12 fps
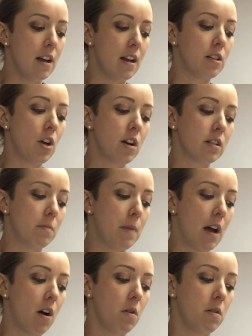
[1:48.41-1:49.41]
It talks
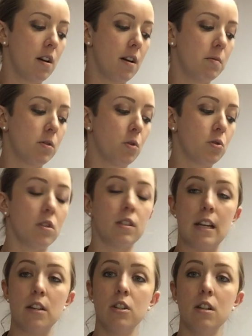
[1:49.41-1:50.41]
about
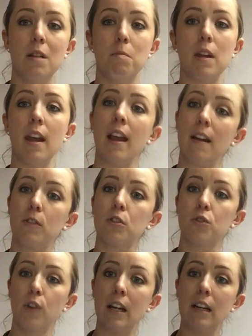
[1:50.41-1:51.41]
socialization and behavior
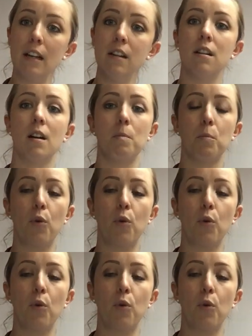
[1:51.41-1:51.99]
training.